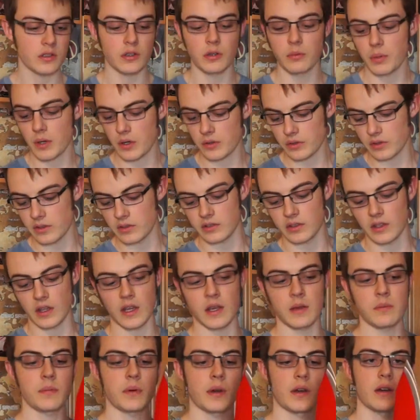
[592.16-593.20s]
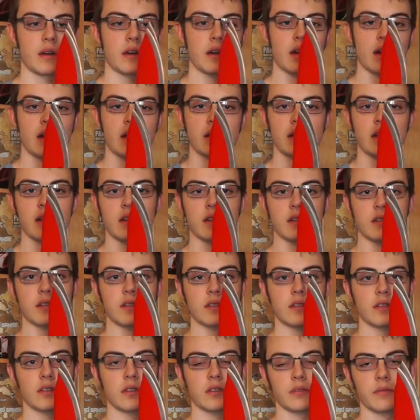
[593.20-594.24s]
they're about the same, I
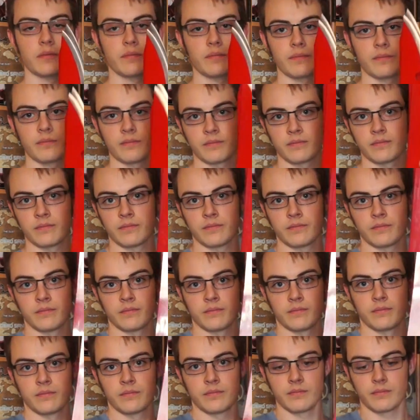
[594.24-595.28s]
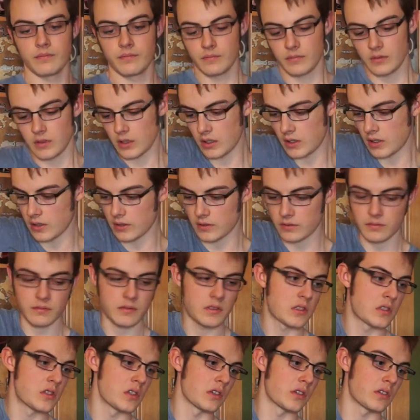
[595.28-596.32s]
guess. Like,
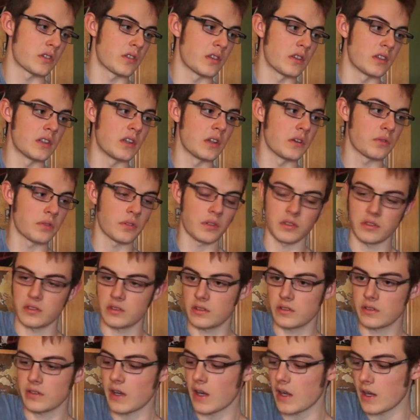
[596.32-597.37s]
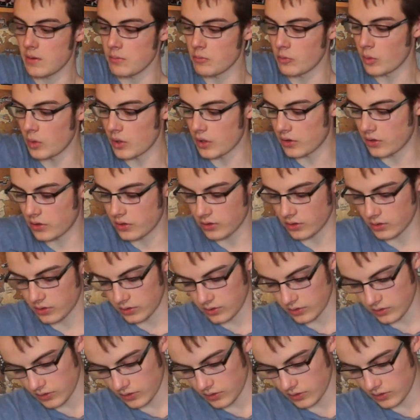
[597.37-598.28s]
just the difference came with